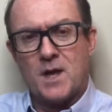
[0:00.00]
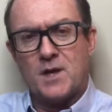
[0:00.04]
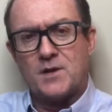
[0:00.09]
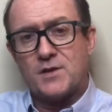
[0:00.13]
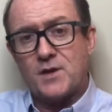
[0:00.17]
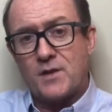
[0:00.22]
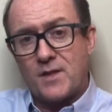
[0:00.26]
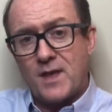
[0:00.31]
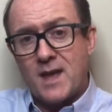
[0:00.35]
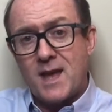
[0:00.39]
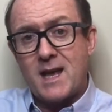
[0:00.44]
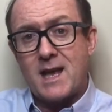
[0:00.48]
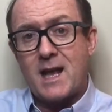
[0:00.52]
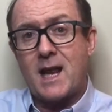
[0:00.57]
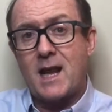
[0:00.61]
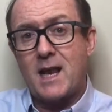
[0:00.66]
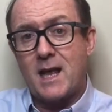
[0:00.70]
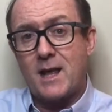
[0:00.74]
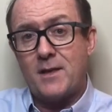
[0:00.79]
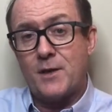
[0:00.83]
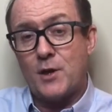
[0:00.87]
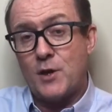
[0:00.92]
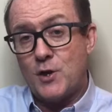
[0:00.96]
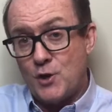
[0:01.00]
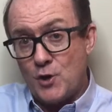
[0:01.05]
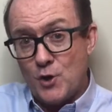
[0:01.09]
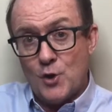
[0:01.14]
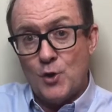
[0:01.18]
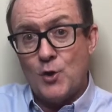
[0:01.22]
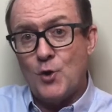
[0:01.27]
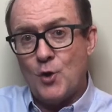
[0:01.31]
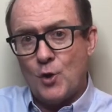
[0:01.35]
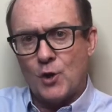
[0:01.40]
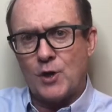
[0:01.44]
So they're clear that
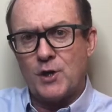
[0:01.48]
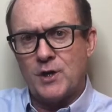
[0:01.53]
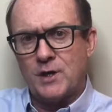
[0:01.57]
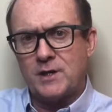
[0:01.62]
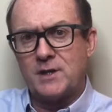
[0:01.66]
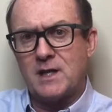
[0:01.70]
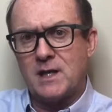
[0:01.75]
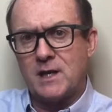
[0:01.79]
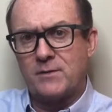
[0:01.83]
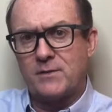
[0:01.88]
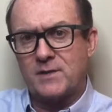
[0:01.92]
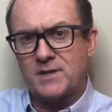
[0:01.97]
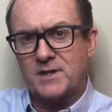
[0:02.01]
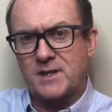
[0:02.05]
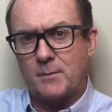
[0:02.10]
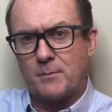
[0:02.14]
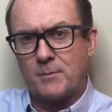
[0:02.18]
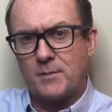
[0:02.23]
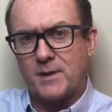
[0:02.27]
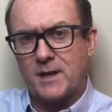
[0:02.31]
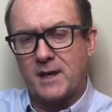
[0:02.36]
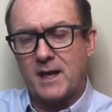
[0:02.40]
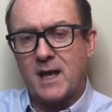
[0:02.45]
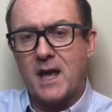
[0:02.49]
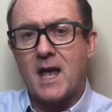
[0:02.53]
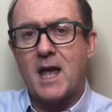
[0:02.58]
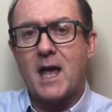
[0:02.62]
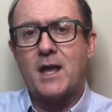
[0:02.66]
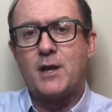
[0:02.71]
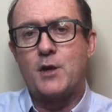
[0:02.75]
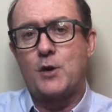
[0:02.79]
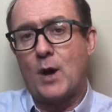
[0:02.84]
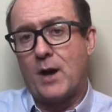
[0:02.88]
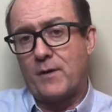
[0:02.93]
you're not going to deliver something,
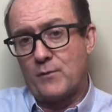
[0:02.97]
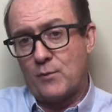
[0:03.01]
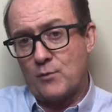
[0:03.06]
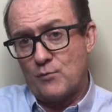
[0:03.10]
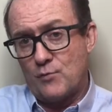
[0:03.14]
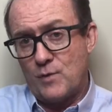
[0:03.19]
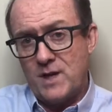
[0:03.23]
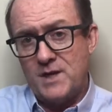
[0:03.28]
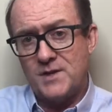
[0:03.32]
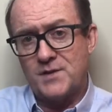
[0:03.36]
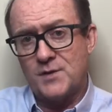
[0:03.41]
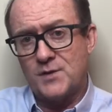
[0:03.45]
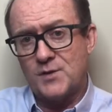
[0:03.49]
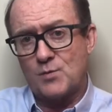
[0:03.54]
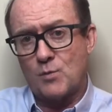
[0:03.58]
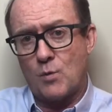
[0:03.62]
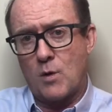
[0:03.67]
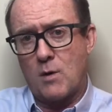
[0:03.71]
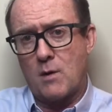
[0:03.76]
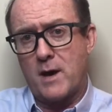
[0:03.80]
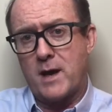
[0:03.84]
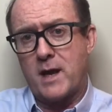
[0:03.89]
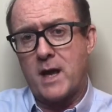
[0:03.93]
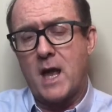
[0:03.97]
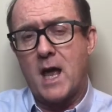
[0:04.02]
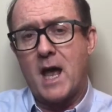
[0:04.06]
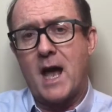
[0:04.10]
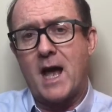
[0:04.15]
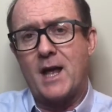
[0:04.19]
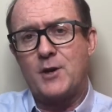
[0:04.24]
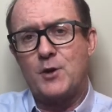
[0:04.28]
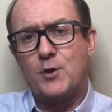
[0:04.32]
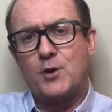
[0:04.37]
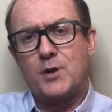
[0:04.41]
you have your reasons why,
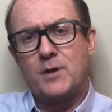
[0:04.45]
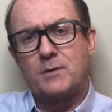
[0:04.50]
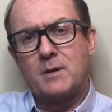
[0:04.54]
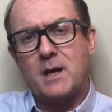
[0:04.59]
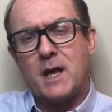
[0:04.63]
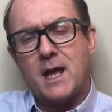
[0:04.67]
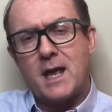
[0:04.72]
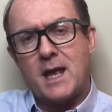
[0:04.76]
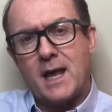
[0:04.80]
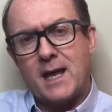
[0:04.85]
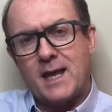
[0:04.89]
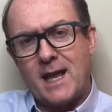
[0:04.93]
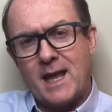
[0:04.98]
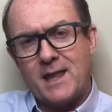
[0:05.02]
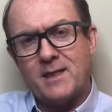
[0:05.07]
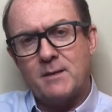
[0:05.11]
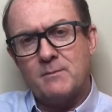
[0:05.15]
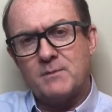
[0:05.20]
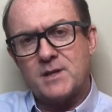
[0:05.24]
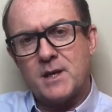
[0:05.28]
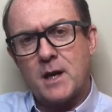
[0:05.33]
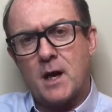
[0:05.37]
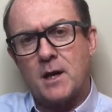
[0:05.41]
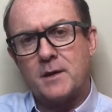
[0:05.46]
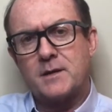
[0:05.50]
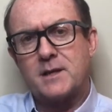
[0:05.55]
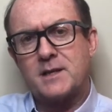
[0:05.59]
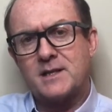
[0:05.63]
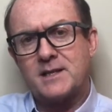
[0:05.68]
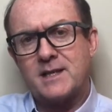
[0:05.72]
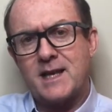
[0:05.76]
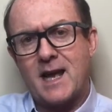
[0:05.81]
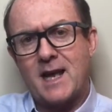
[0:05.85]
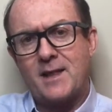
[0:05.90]
and you can get them to
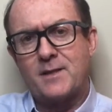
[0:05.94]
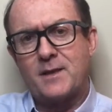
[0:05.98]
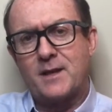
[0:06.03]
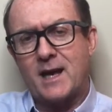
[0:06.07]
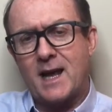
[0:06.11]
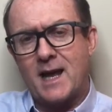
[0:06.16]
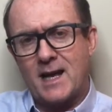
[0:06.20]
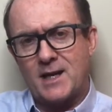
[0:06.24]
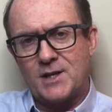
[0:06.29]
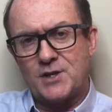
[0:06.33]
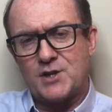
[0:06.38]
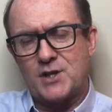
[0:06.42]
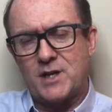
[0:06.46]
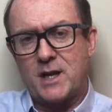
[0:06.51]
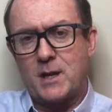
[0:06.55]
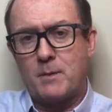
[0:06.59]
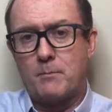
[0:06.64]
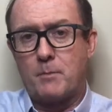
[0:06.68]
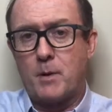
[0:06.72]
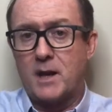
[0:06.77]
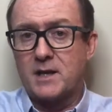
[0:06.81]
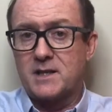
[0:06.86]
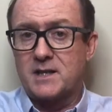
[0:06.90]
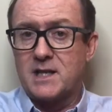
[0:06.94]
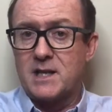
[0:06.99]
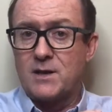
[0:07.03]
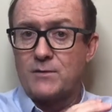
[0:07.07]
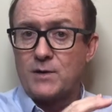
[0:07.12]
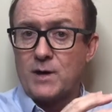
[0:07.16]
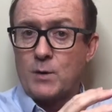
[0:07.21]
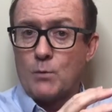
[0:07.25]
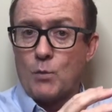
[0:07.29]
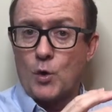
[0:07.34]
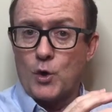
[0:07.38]
understand that actually by
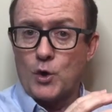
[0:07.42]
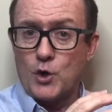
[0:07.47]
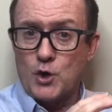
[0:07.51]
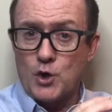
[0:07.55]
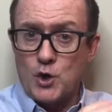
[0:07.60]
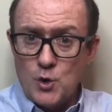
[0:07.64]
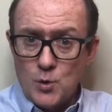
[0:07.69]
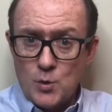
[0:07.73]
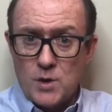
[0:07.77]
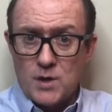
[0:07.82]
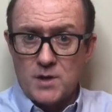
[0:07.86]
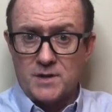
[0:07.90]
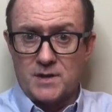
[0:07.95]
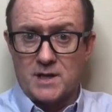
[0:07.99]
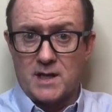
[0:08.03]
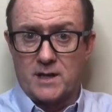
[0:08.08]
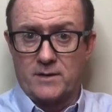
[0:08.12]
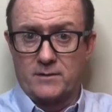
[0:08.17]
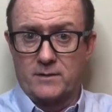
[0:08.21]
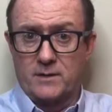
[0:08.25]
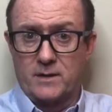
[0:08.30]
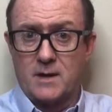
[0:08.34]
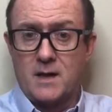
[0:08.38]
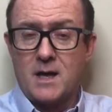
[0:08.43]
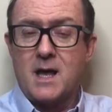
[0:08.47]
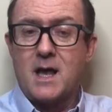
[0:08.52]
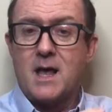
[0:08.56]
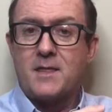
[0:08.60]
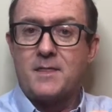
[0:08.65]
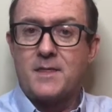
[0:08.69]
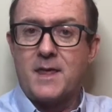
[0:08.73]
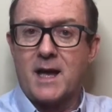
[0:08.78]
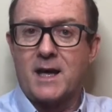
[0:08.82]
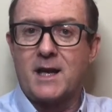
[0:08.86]
delivering what you can deliver,
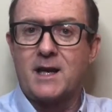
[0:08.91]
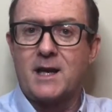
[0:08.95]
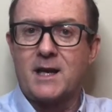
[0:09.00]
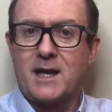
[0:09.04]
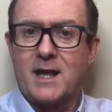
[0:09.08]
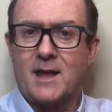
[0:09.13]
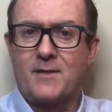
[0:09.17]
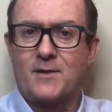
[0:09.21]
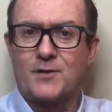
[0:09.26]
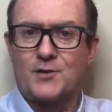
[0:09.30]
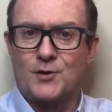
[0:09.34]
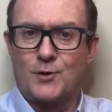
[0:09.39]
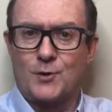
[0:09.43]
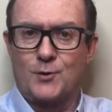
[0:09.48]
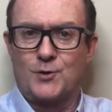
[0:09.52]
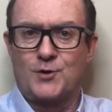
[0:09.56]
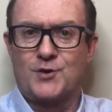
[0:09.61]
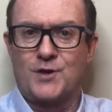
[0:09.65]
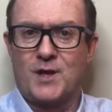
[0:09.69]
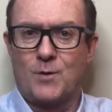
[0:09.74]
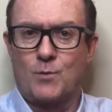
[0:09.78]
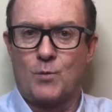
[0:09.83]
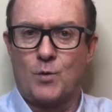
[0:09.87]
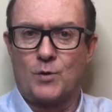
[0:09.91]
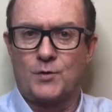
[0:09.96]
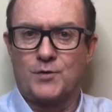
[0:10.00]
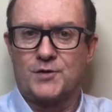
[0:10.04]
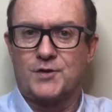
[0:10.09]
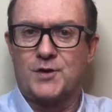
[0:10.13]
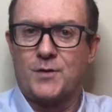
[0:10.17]
they're going to get the solution they want.